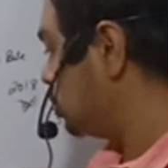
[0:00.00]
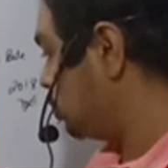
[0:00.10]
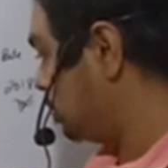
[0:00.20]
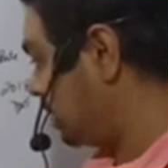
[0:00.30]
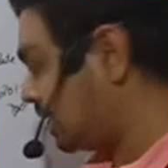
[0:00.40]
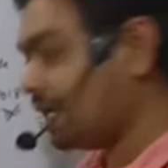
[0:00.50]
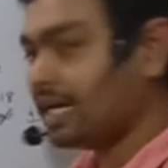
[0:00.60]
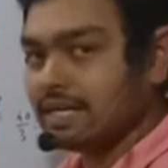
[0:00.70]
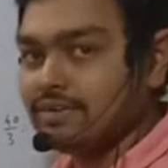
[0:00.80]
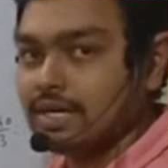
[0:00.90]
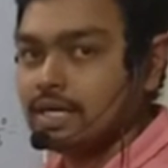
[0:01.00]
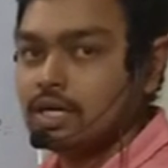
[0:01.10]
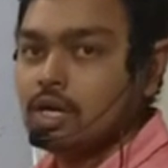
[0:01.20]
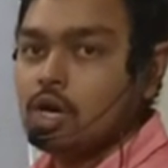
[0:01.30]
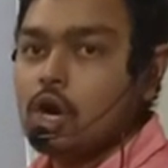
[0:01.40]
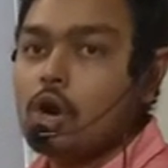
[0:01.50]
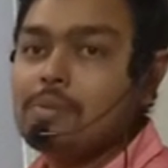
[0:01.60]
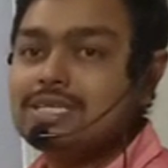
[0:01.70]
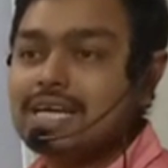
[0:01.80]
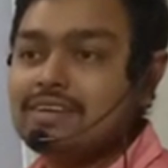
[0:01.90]
to declare dividend, how
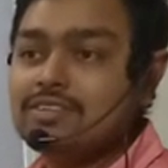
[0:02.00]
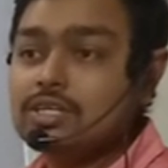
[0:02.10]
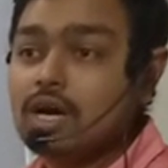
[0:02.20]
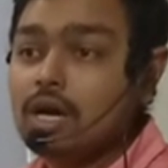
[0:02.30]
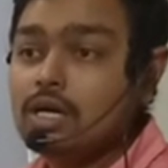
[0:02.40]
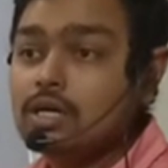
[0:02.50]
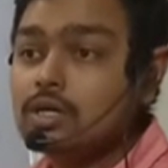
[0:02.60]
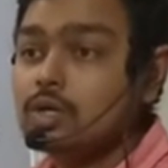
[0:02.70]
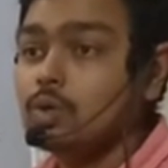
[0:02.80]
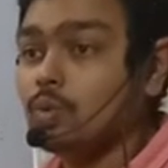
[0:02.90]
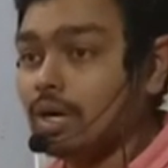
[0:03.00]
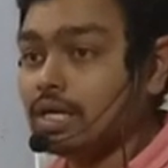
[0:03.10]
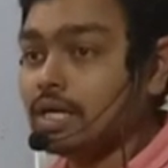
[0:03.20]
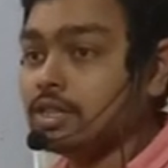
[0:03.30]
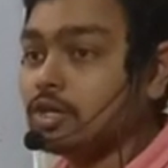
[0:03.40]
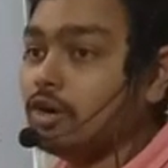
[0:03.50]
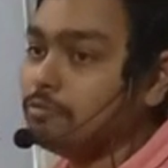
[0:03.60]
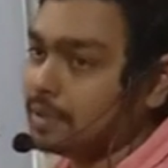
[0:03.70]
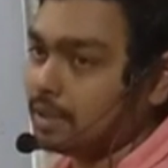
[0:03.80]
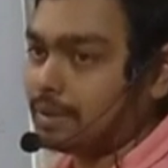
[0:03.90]
much I can withdraw? 1/10
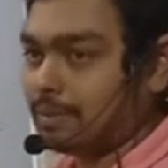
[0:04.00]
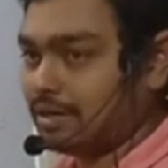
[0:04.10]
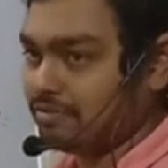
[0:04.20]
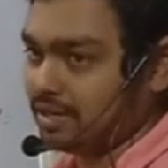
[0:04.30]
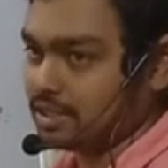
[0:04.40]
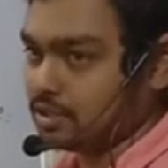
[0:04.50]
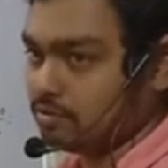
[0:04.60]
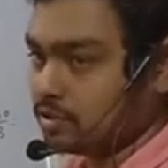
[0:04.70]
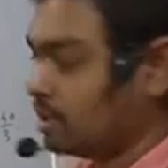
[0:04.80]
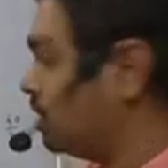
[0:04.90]
of paid up capital and free reserves.